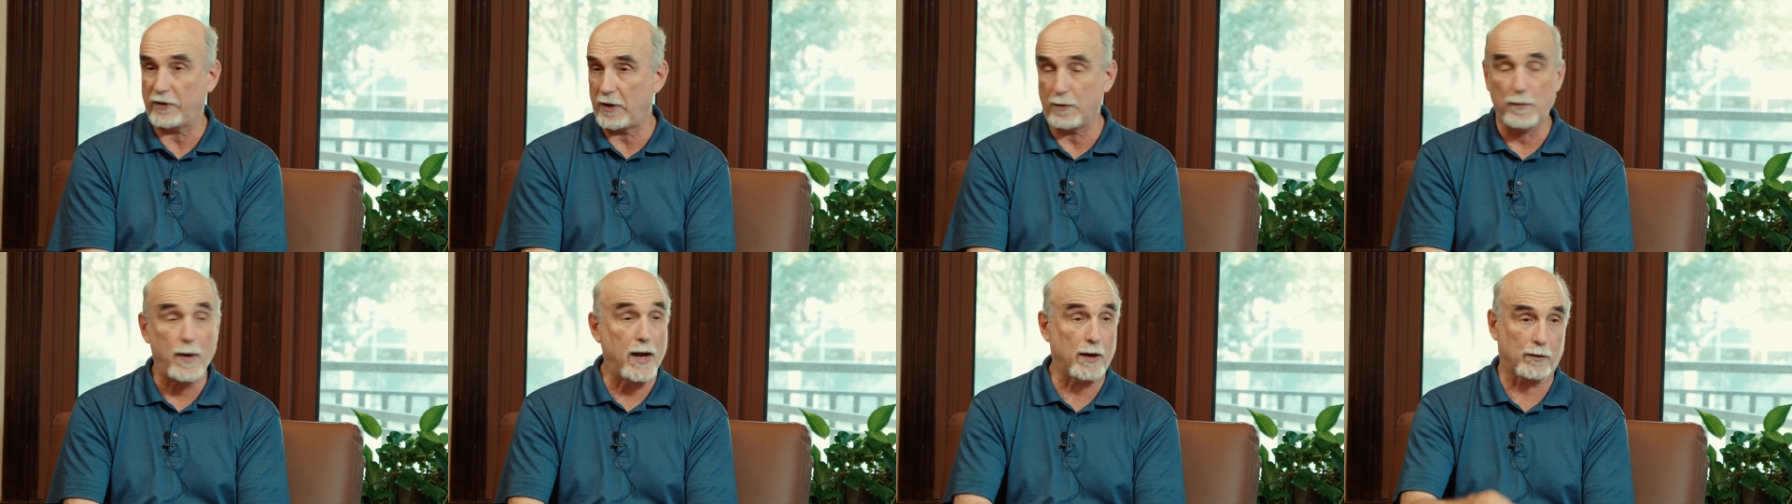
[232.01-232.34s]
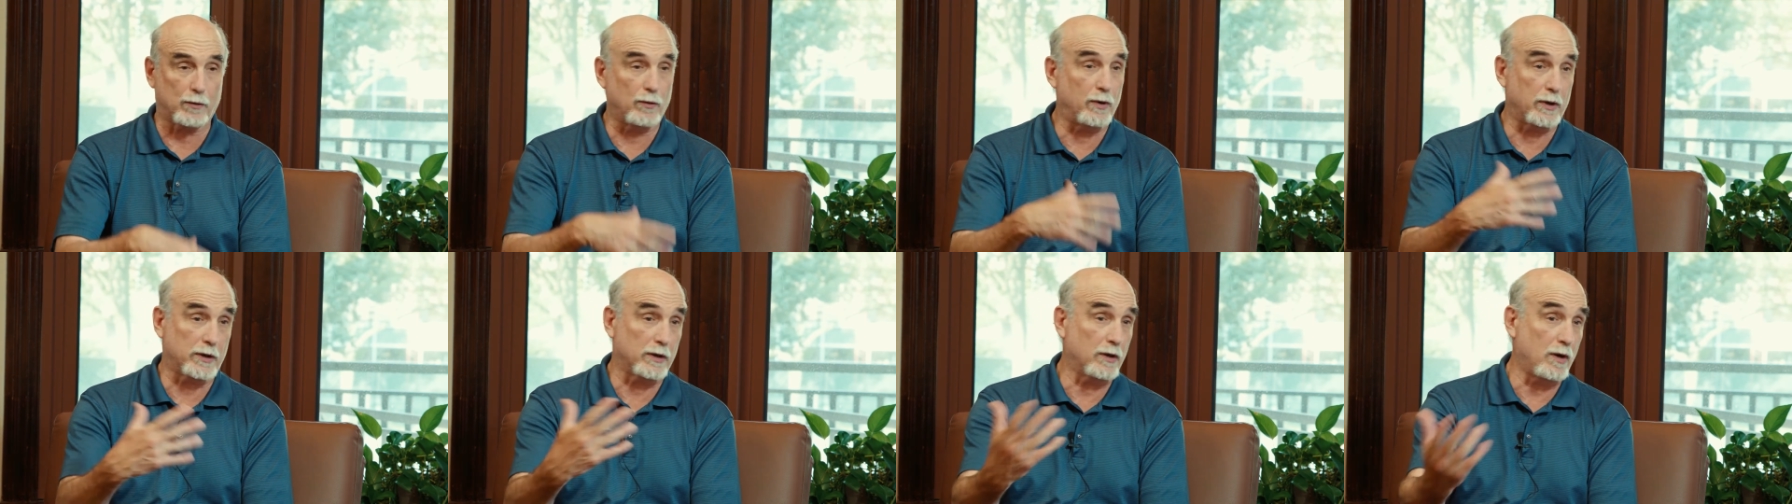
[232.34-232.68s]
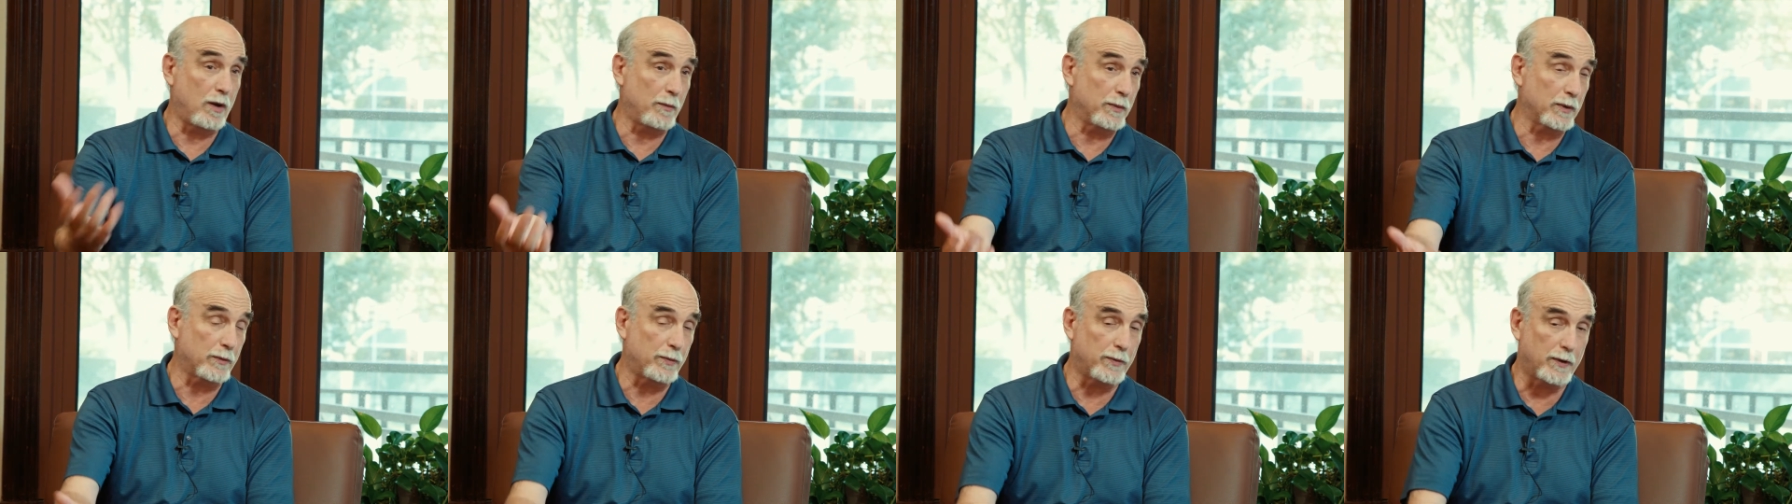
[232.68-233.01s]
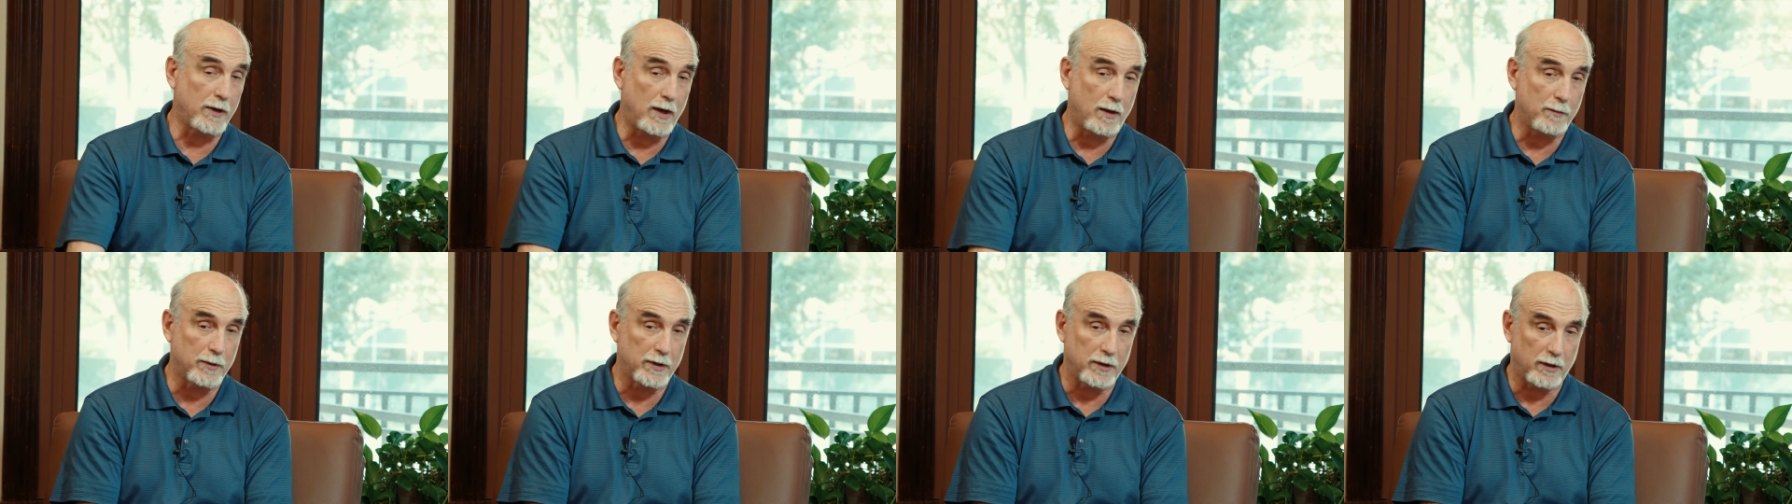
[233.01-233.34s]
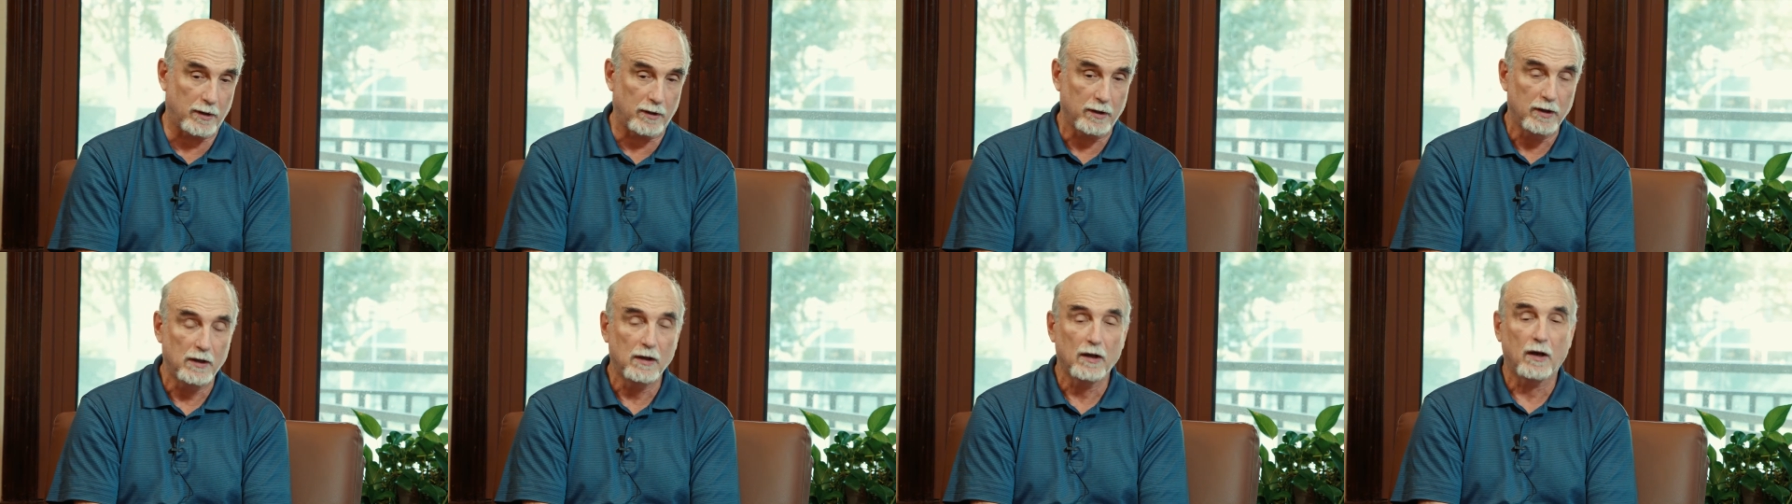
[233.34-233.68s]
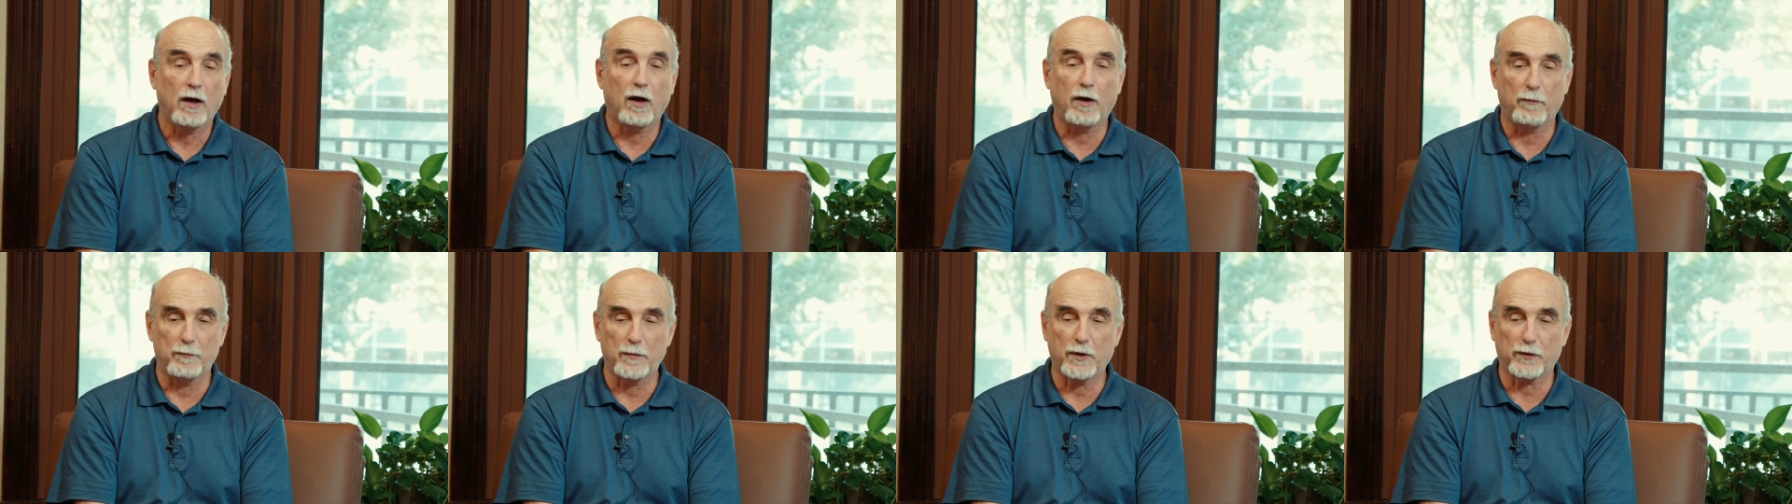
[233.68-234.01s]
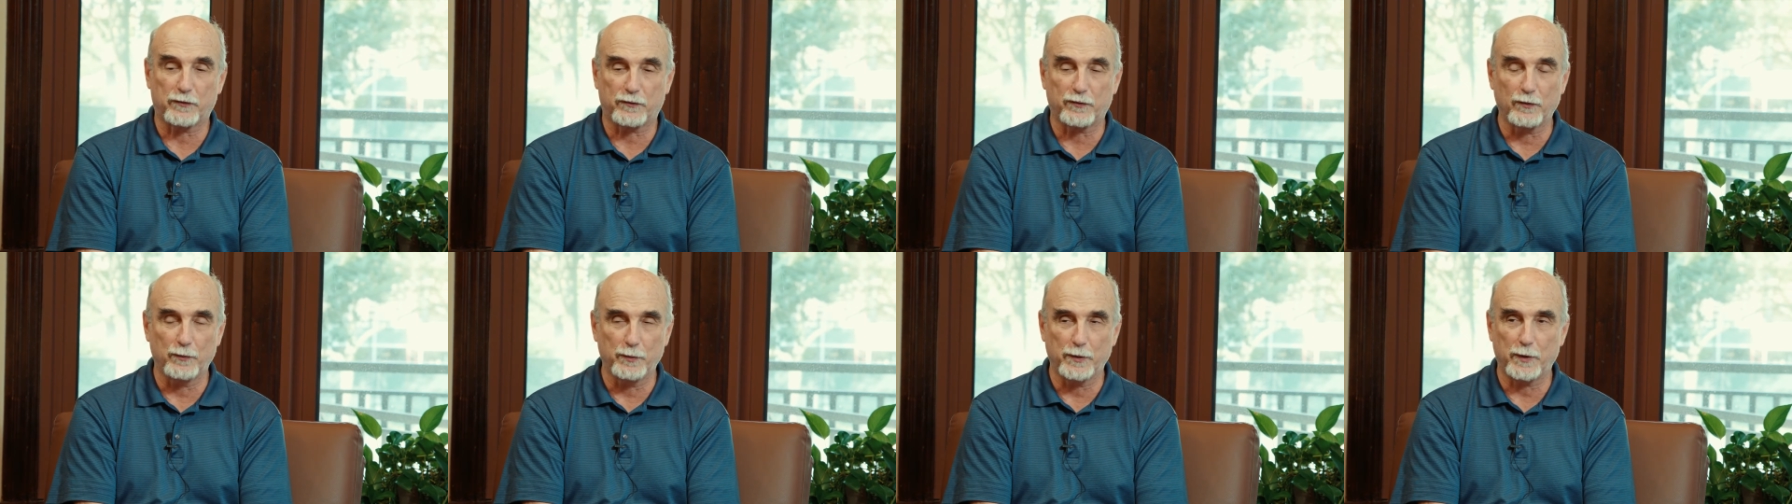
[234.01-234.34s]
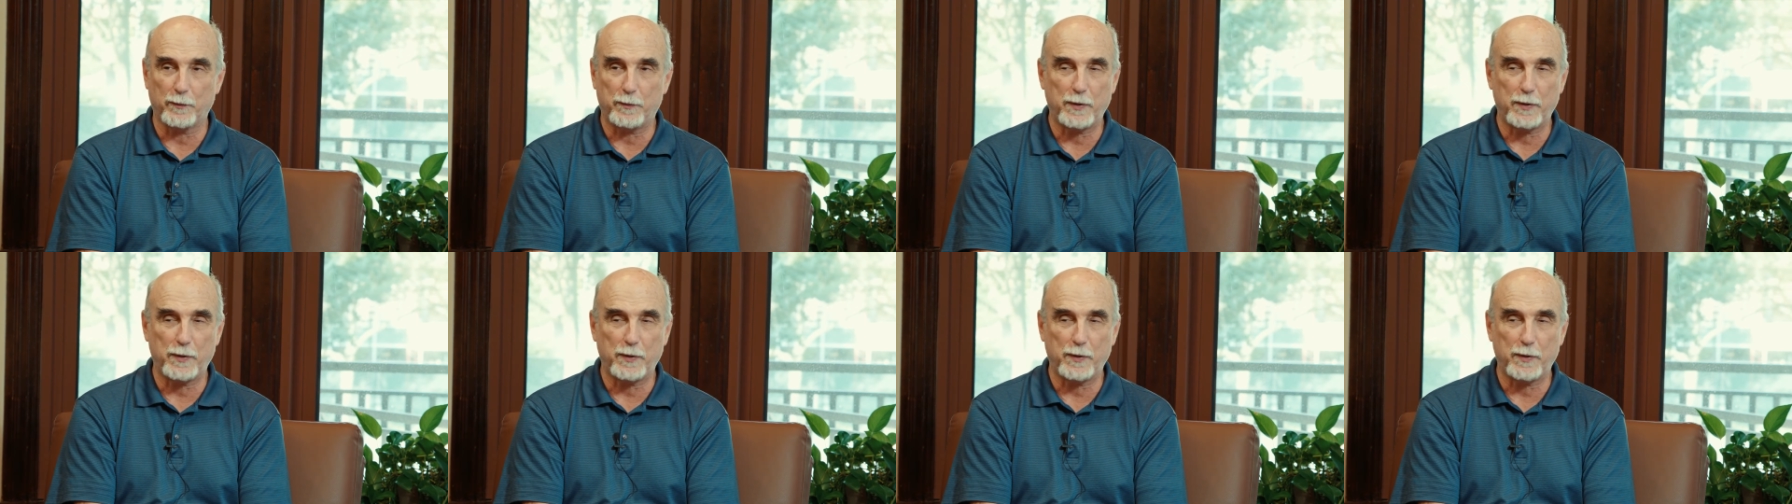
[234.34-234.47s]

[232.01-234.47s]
say, macroeconomic phenomena assume